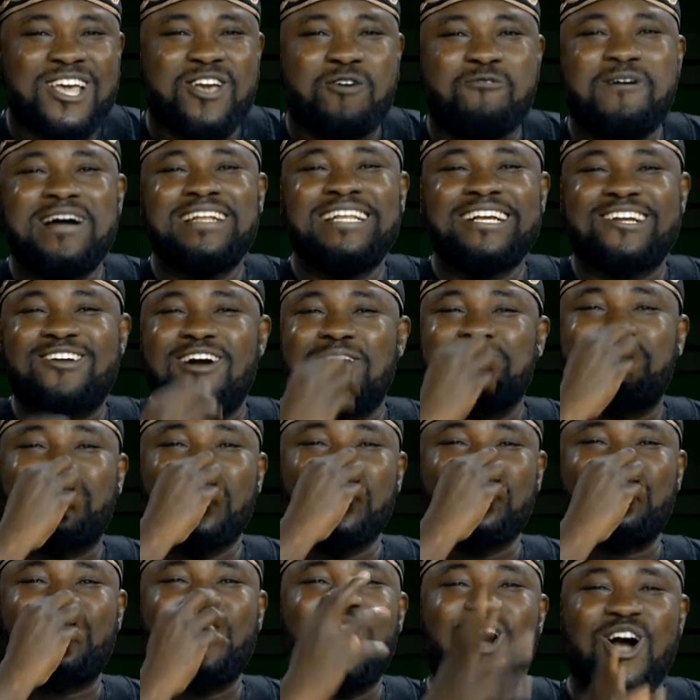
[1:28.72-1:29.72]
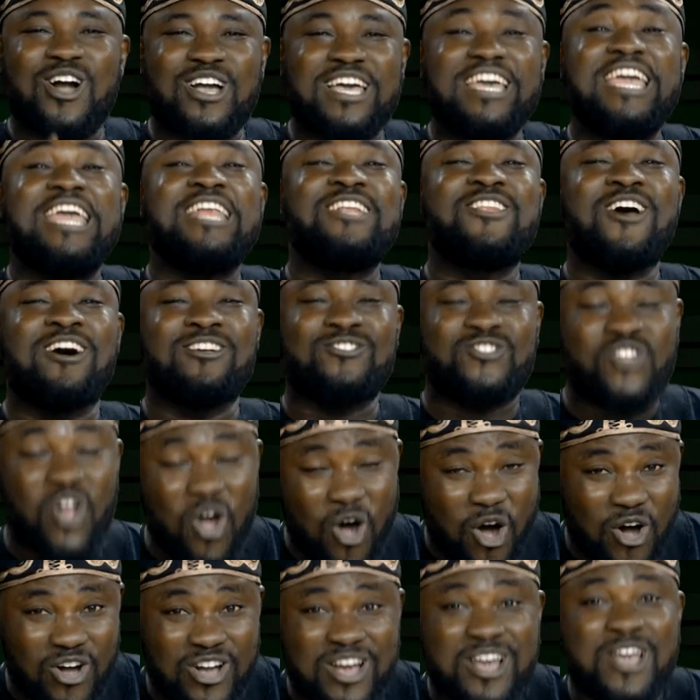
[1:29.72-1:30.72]
When they come to talk, in don't
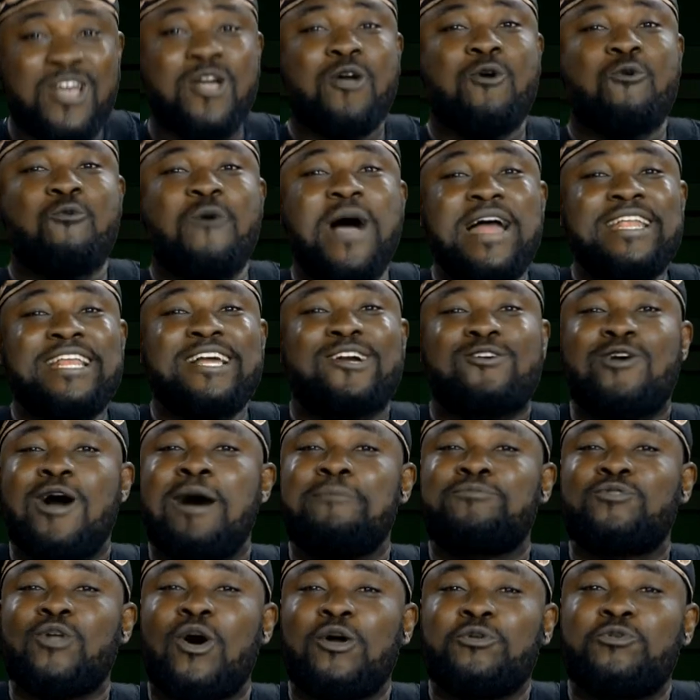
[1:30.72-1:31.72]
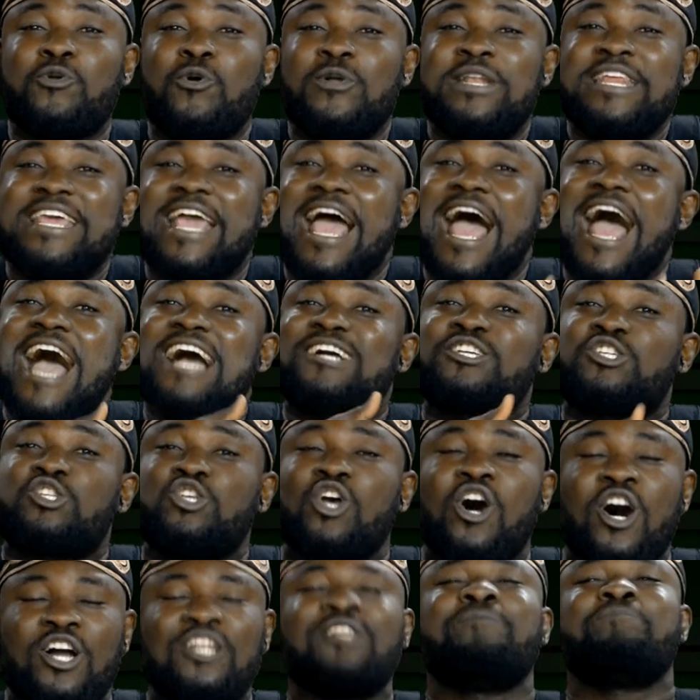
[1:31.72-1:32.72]
talk. When they come to do the
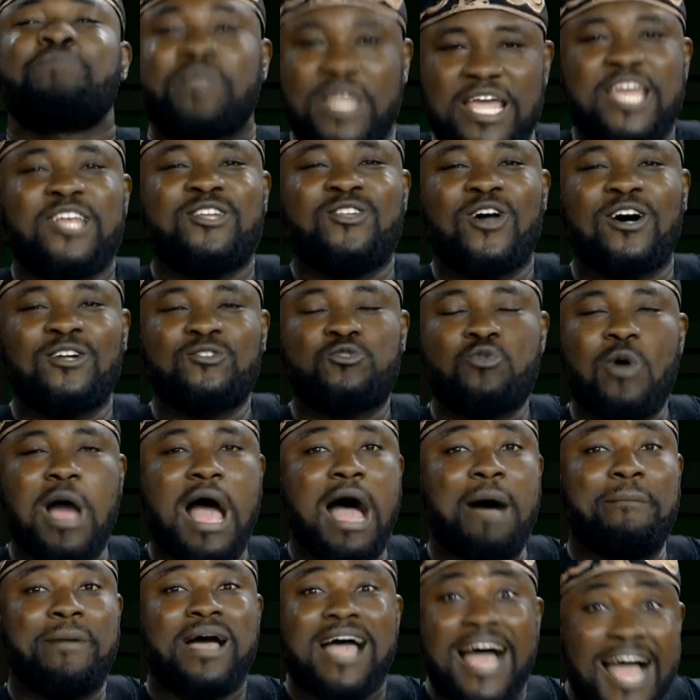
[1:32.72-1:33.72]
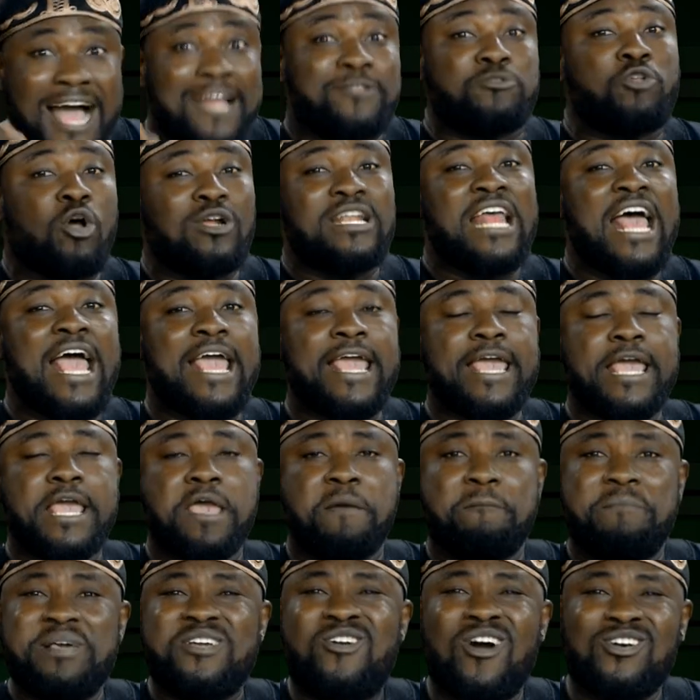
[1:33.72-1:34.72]
action, in don't do them. And today,
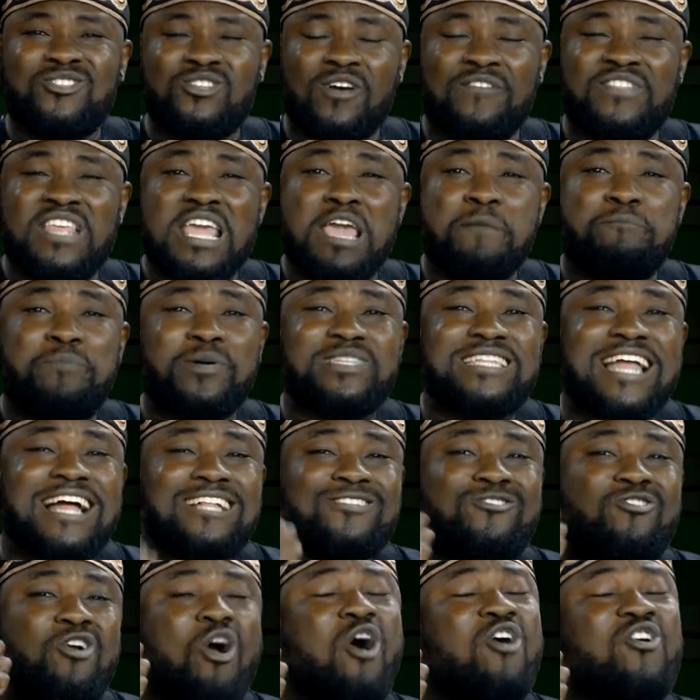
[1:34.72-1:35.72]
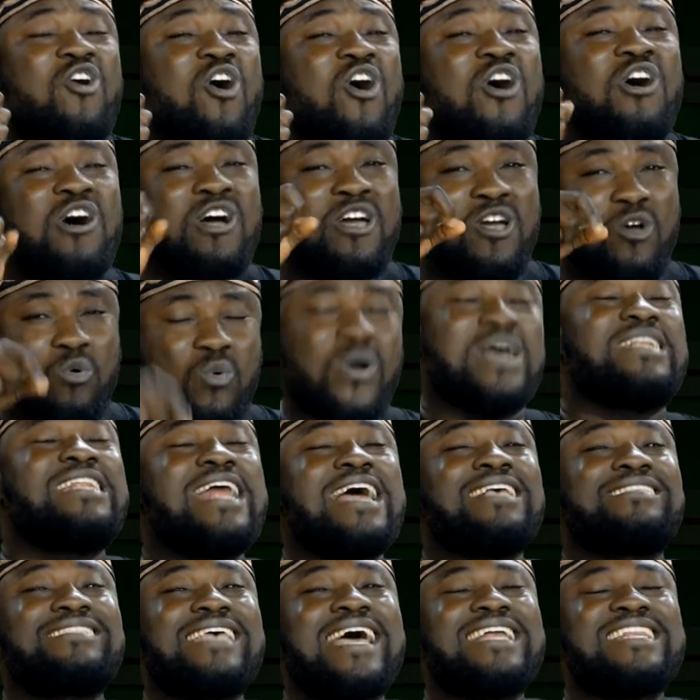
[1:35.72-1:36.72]
because of the important KOKO, when they
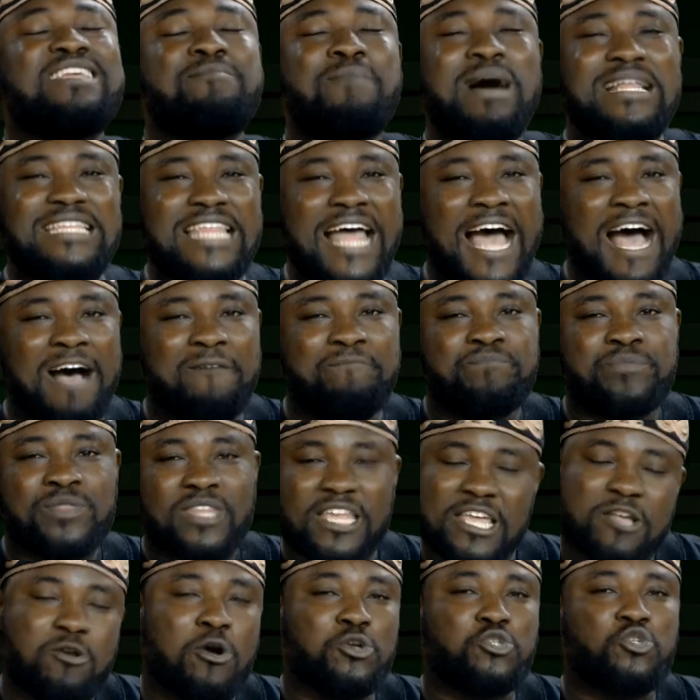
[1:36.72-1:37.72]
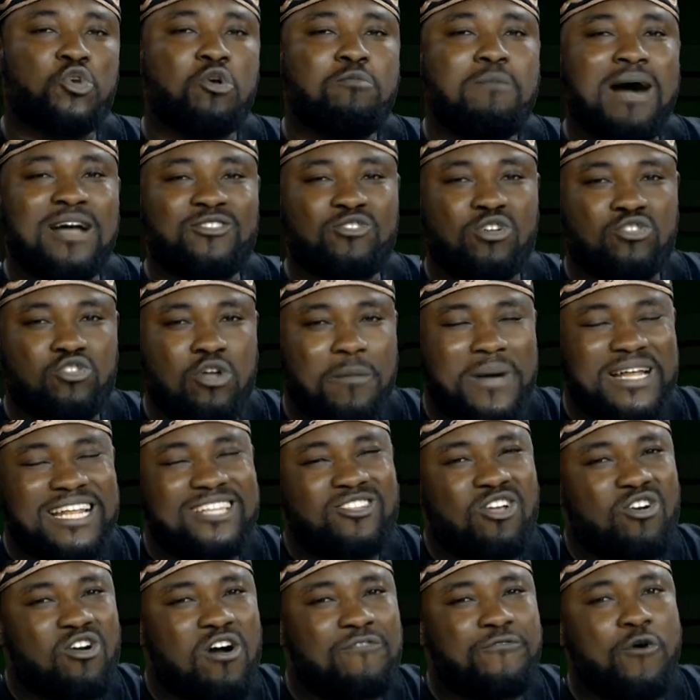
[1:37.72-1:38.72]
inside the matter, in go chook mouth on top of the
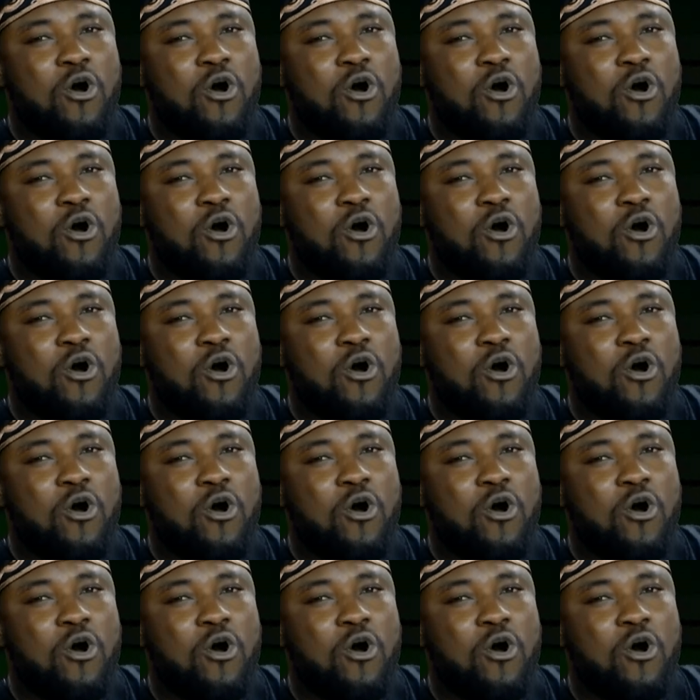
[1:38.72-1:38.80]
talk of